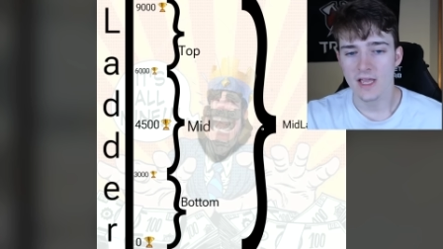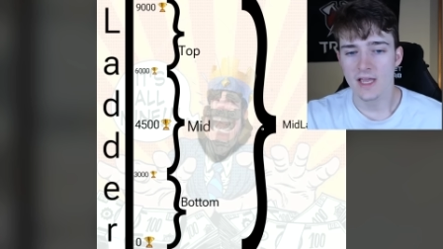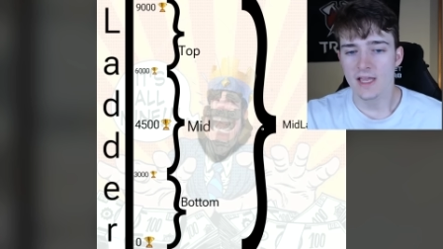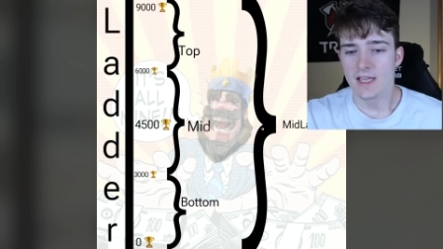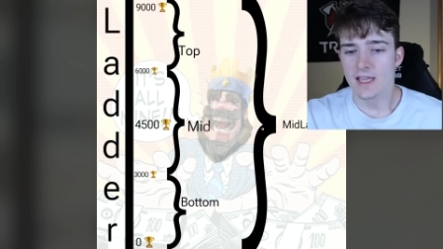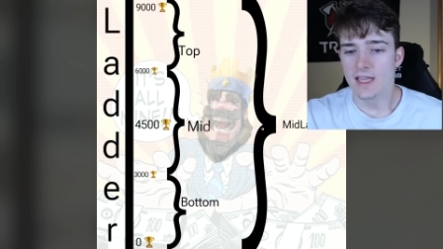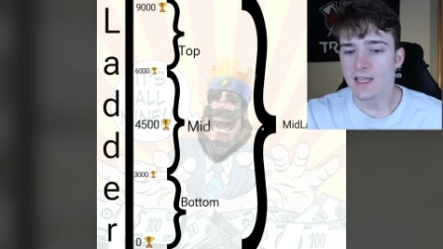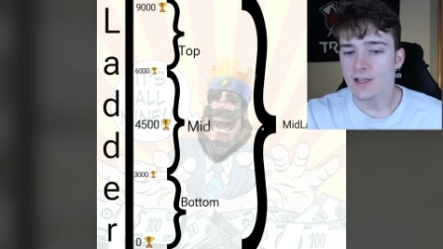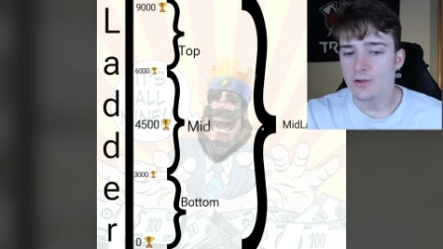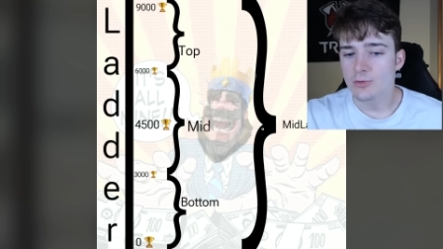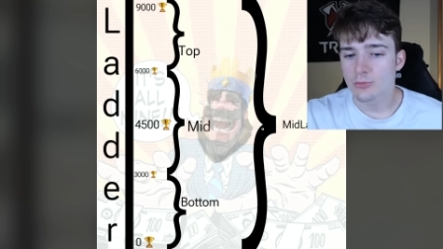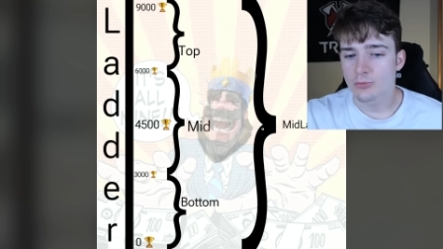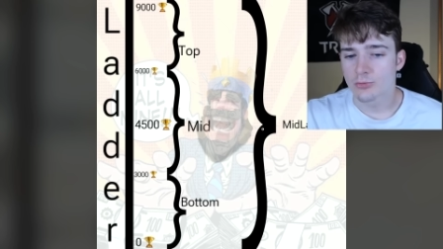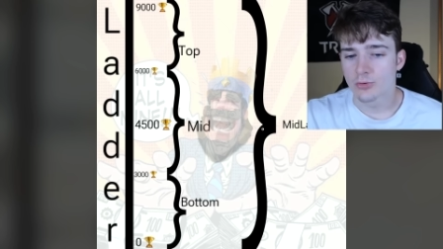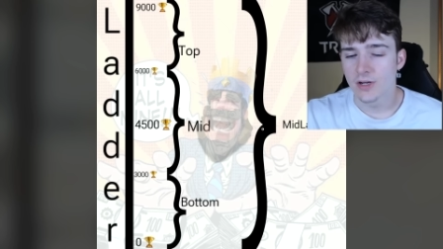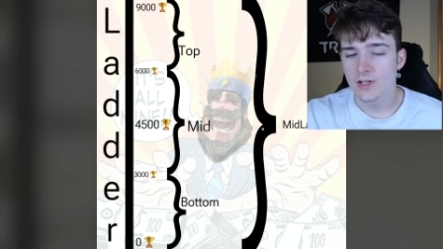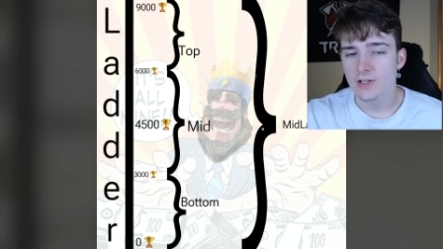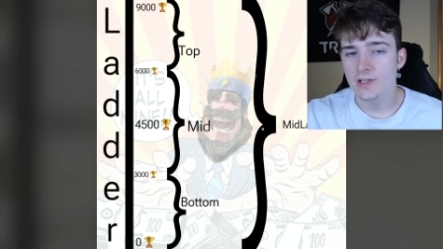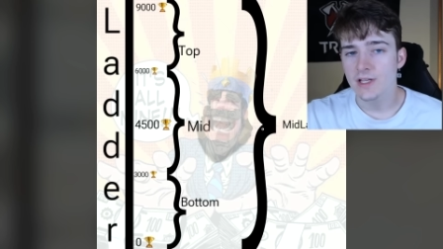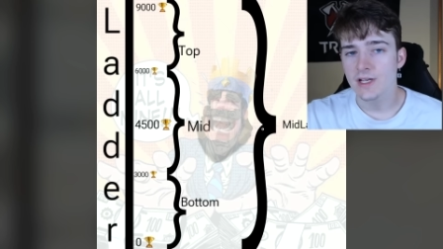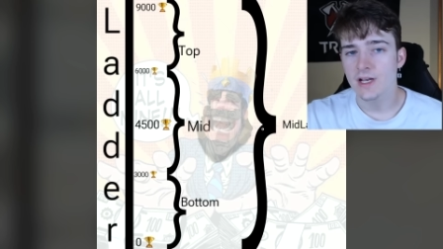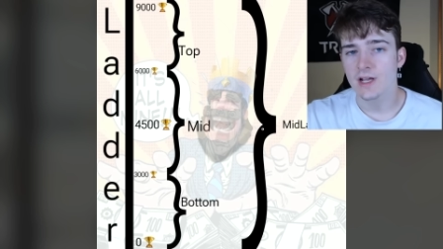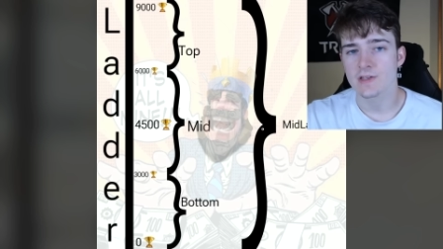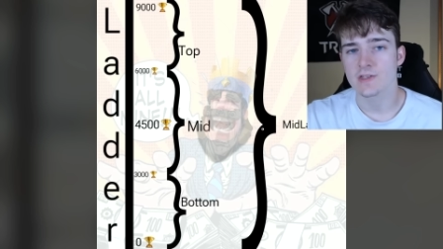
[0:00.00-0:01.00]
It
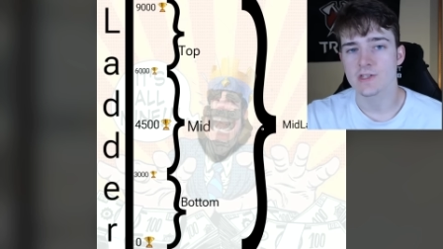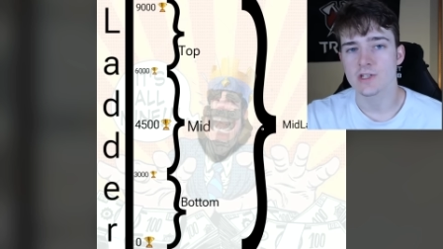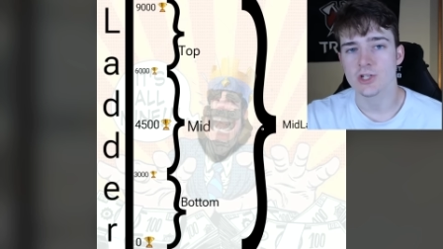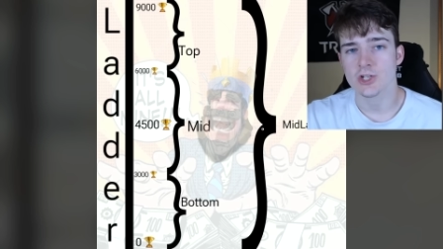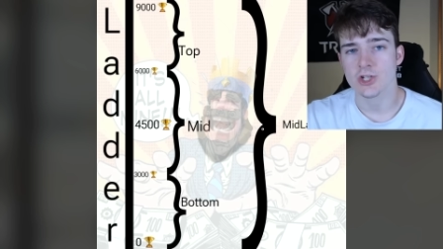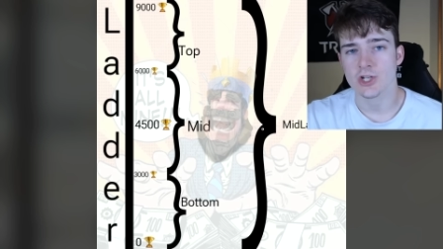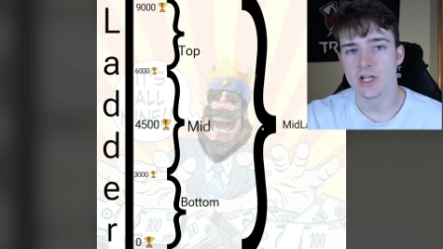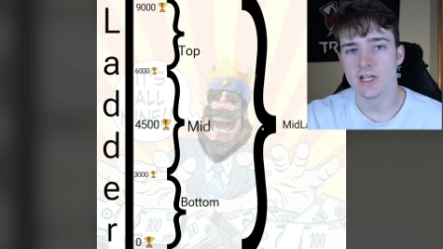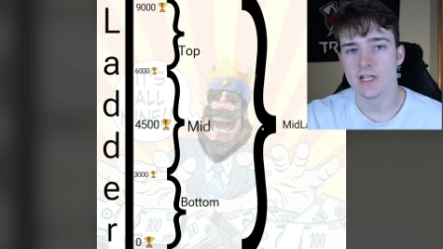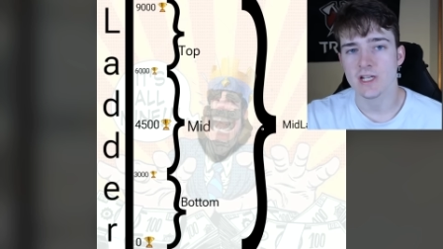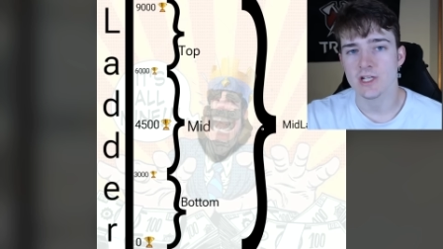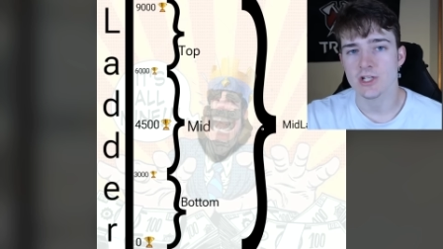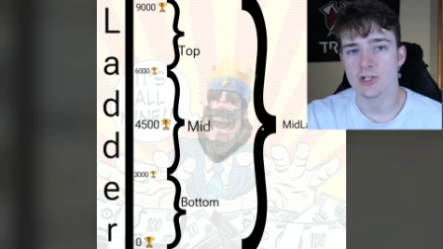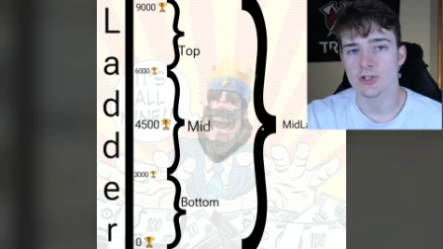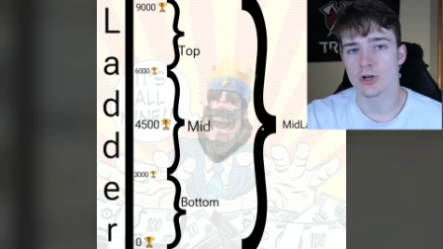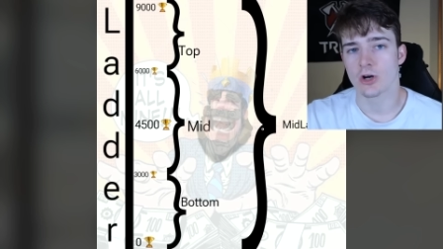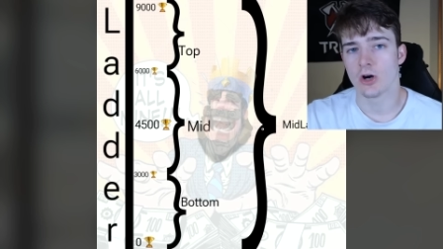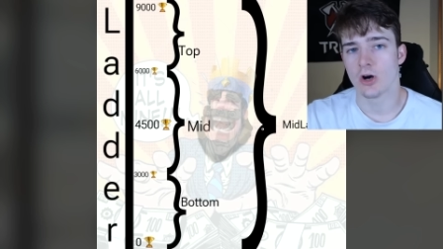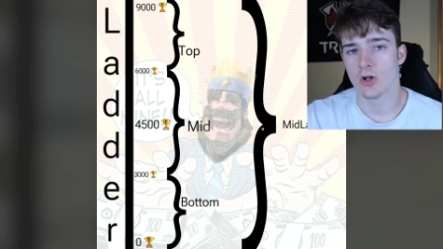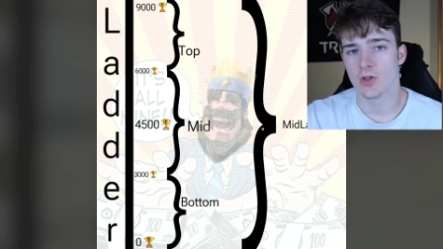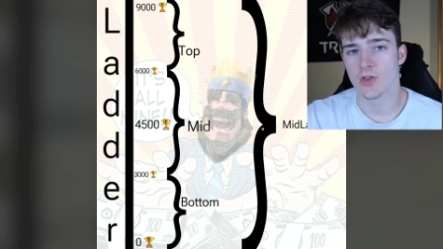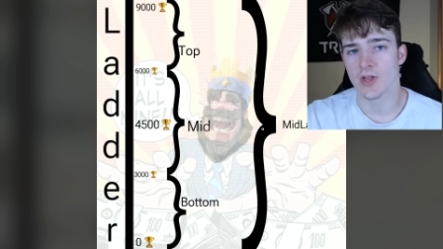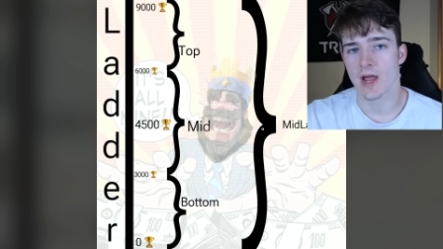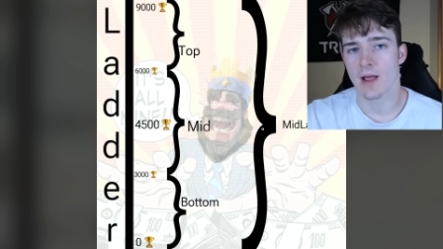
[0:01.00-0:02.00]
really doesn't change
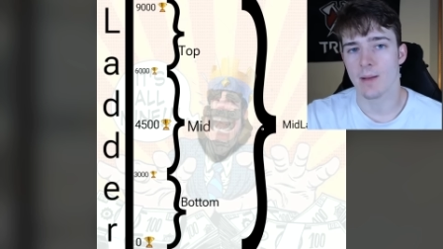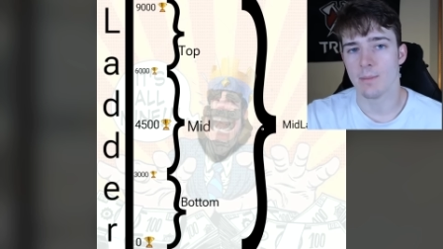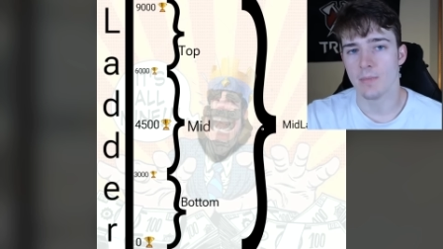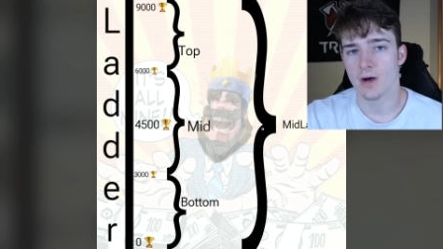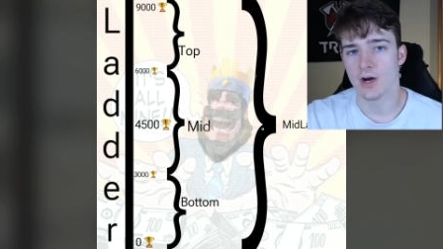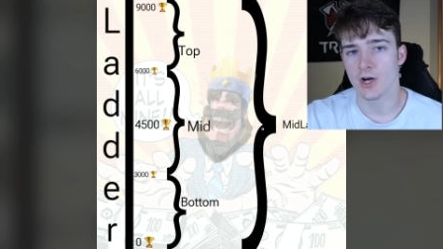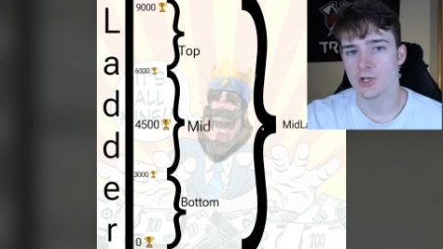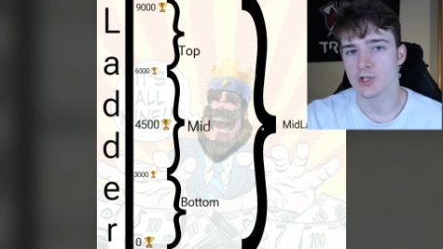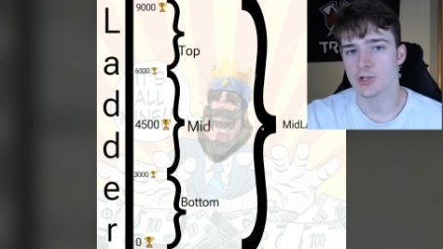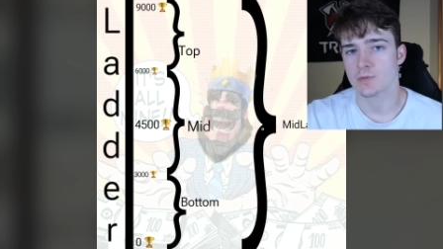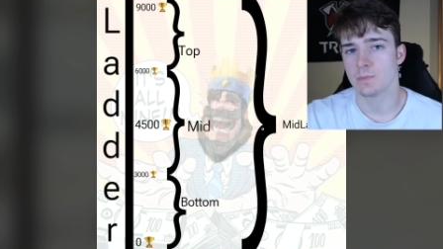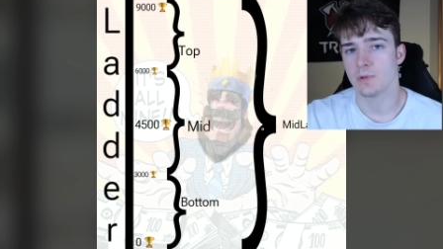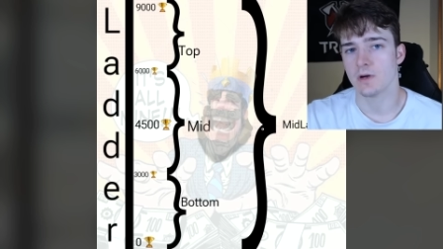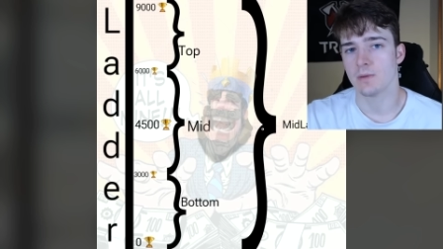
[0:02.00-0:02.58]
all that much,